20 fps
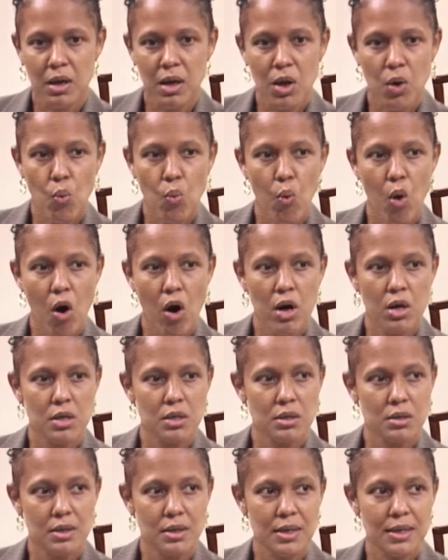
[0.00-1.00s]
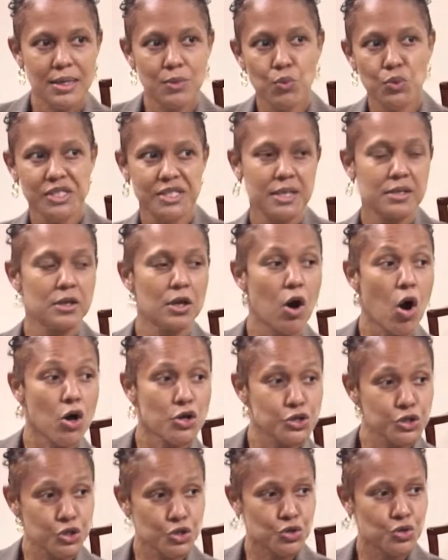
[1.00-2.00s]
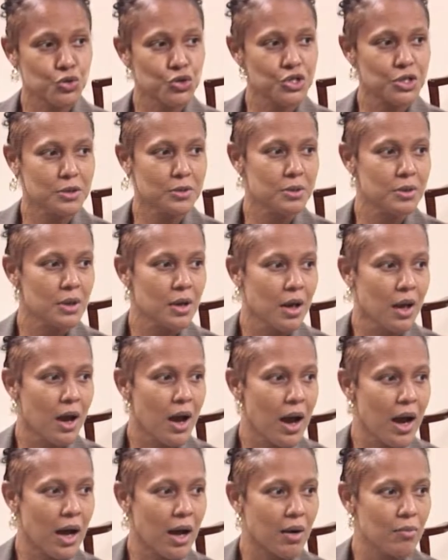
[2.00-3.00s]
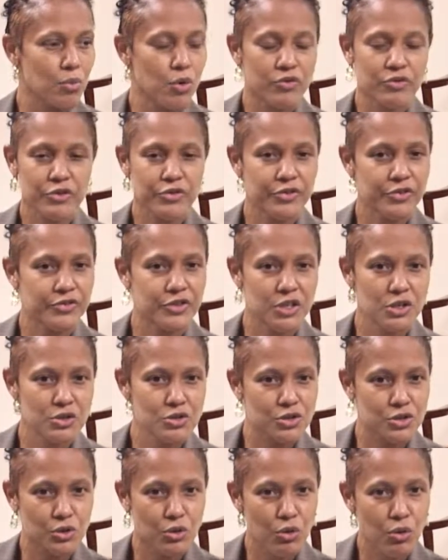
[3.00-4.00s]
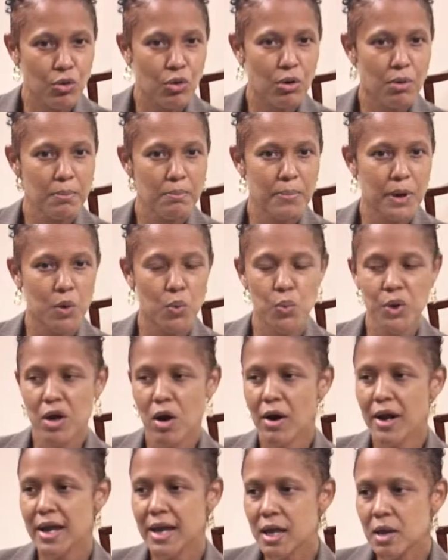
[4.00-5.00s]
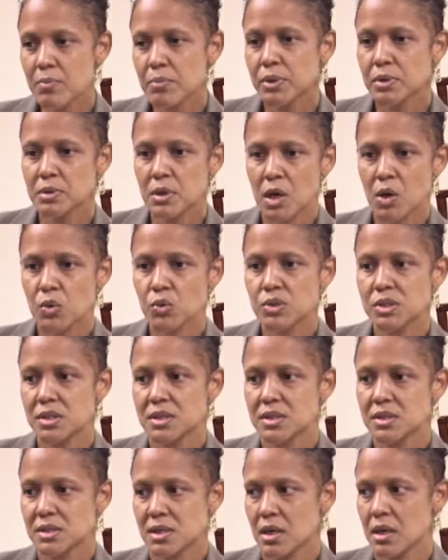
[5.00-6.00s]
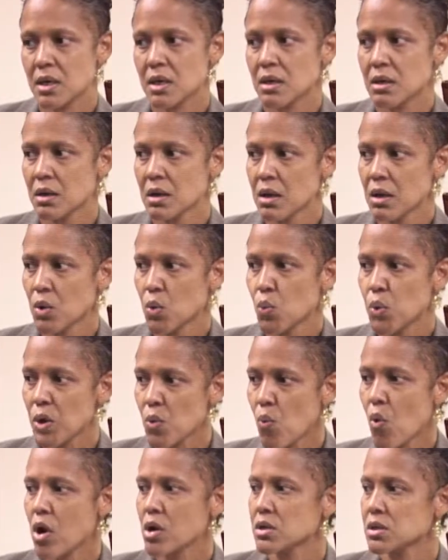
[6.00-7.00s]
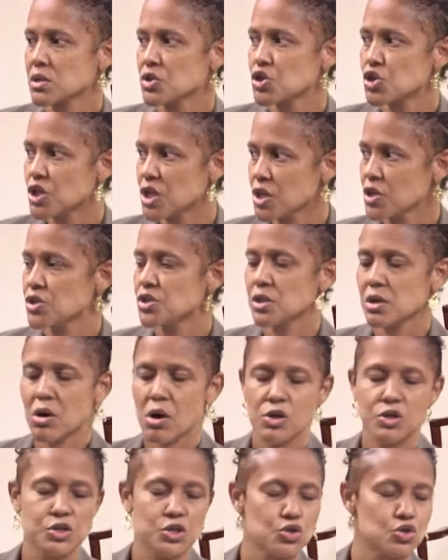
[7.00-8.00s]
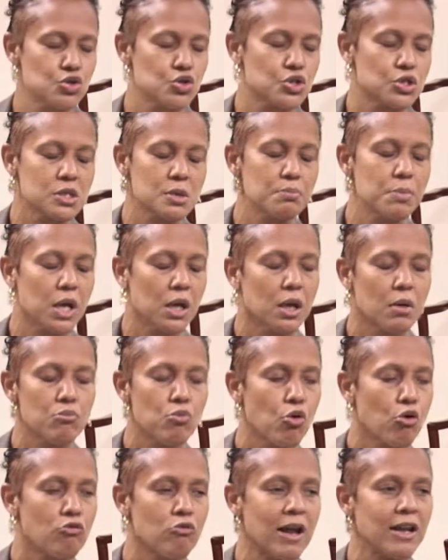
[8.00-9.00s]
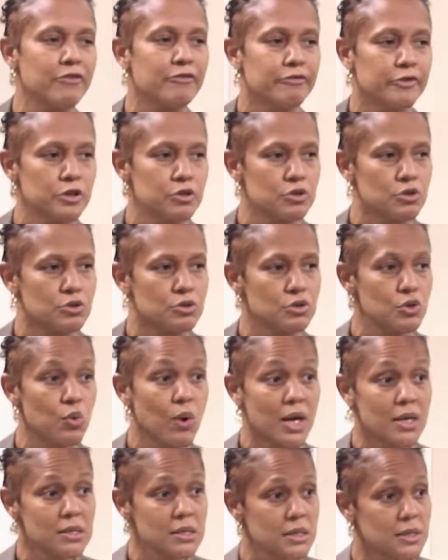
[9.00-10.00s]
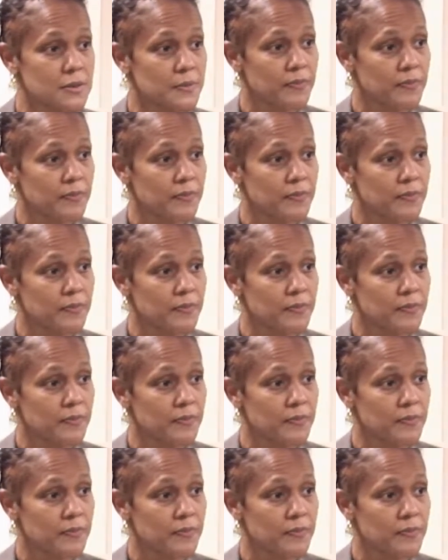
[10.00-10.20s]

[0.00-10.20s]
what it was in the Constitution over 50 years ago, but we are able now to say we want to change the Constitution to make it more relevant to us.